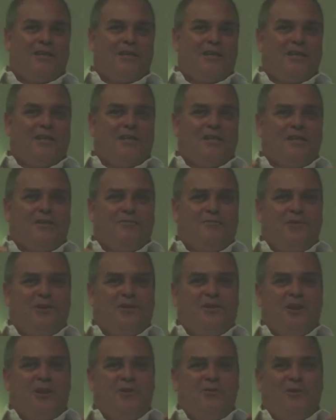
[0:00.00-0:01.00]
If you
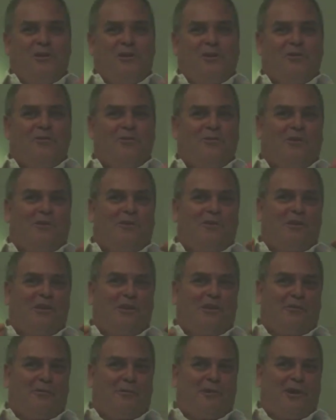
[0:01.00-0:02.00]
don't include all the
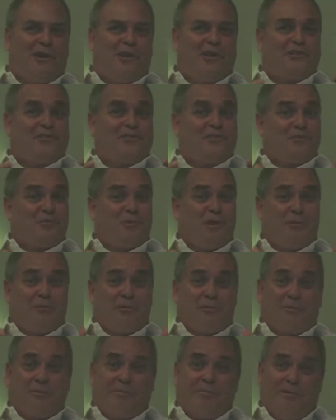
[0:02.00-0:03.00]
ingredients in the proper
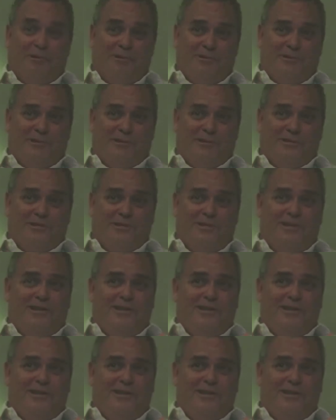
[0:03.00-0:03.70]
proportions,